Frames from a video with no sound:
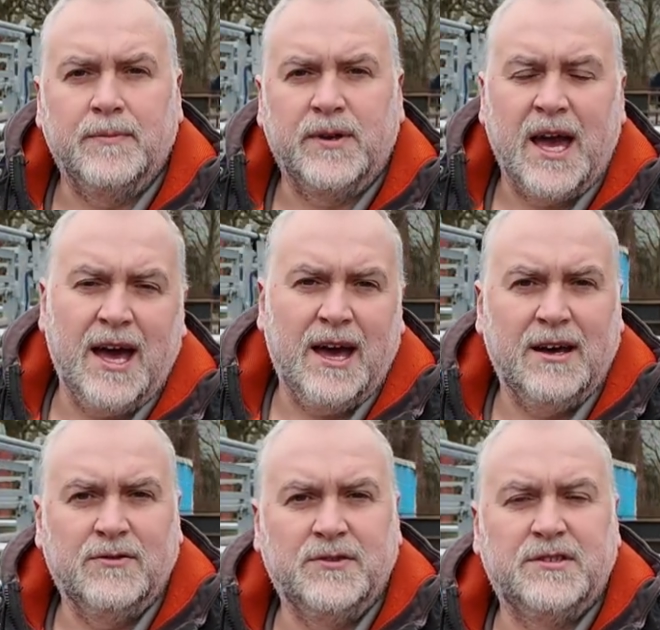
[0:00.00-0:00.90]

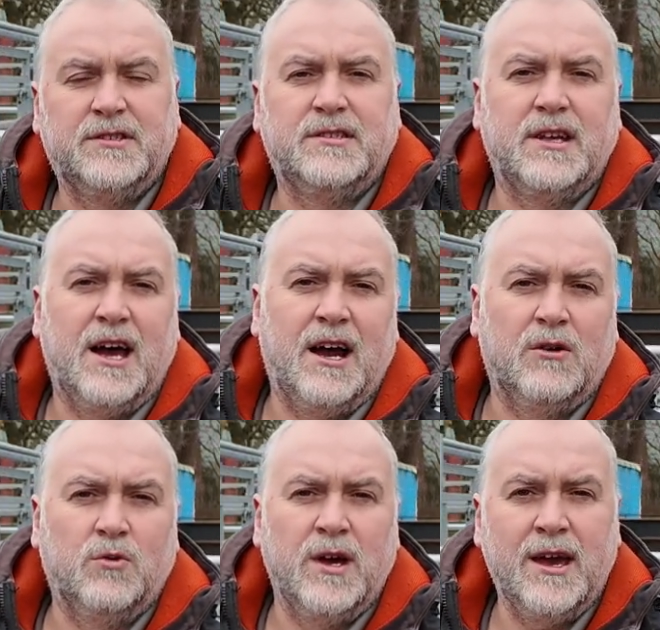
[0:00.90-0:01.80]
Calves
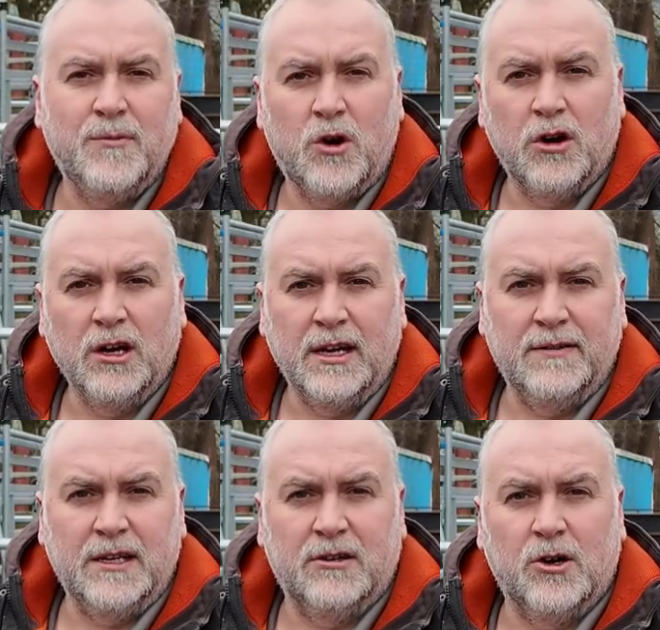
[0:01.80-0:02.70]
are way more
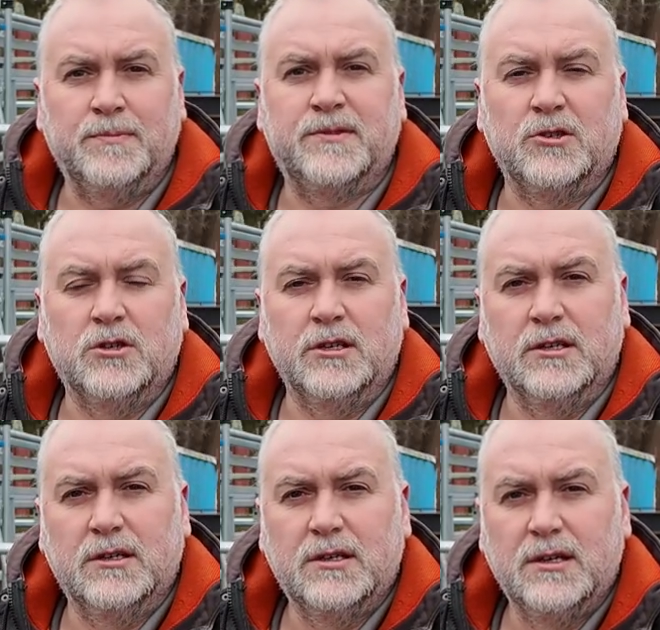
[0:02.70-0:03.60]
lively, are up sucking.